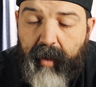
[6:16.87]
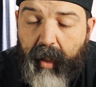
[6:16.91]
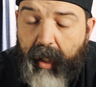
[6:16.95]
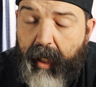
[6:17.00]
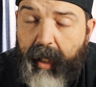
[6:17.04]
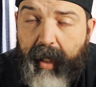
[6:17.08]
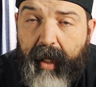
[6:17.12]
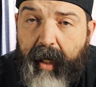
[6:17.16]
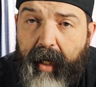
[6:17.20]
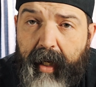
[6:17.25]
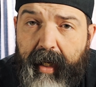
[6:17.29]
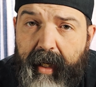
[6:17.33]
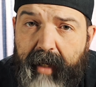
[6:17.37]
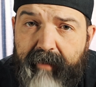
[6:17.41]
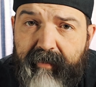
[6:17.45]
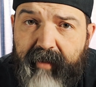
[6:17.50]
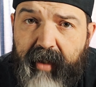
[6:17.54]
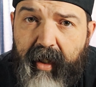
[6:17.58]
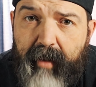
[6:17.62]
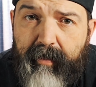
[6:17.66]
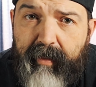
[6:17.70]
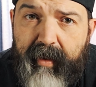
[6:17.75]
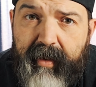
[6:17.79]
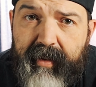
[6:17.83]
I, I have a
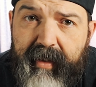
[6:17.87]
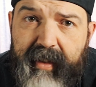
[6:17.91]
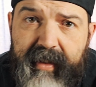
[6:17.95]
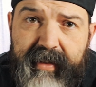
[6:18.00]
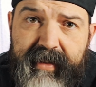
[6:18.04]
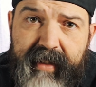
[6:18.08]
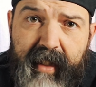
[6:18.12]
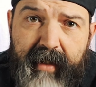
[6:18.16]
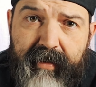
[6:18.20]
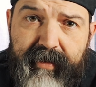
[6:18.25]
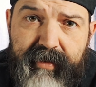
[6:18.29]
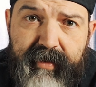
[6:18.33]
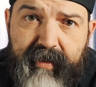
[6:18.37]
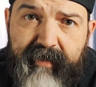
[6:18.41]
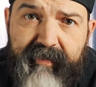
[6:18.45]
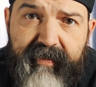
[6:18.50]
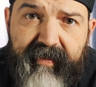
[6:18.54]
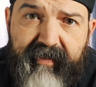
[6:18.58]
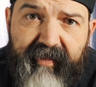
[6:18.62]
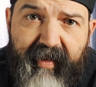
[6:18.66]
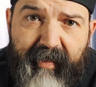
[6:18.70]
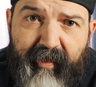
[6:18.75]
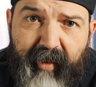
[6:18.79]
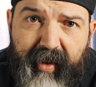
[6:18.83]
couple of these now, so even
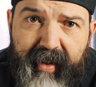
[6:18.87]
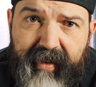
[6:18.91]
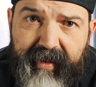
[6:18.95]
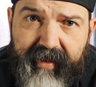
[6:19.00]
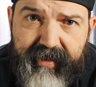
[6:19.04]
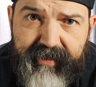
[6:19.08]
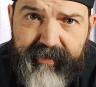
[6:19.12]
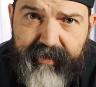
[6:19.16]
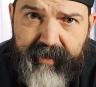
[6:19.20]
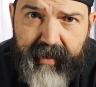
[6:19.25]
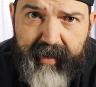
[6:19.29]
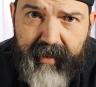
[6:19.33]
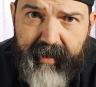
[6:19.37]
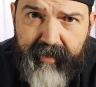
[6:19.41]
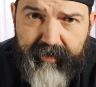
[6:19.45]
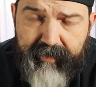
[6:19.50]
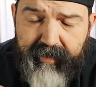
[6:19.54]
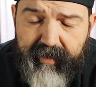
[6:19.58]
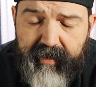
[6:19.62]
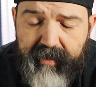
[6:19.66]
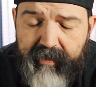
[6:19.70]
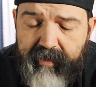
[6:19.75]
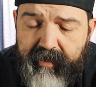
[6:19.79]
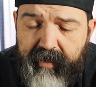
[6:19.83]
if I break this one,
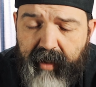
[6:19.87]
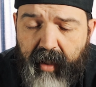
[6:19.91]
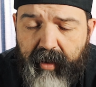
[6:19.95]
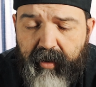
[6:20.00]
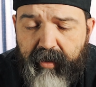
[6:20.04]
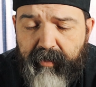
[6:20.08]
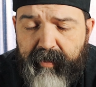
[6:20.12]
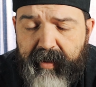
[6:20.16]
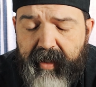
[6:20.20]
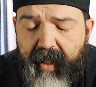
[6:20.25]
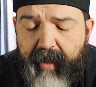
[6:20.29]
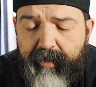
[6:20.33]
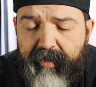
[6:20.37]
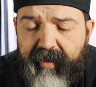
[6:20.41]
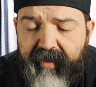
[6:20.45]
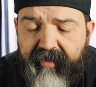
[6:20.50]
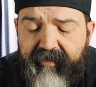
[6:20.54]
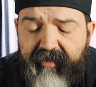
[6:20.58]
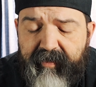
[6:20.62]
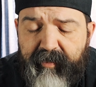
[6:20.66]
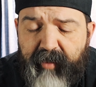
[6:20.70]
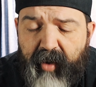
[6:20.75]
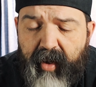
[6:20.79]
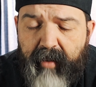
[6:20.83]
it's not gonna be that big
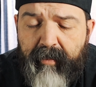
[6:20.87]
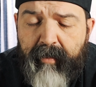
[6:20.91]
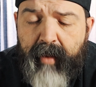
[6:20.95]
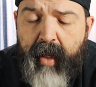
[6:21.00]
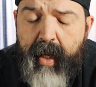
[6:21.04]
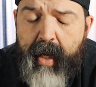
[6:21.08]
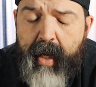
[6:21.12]
of a problem.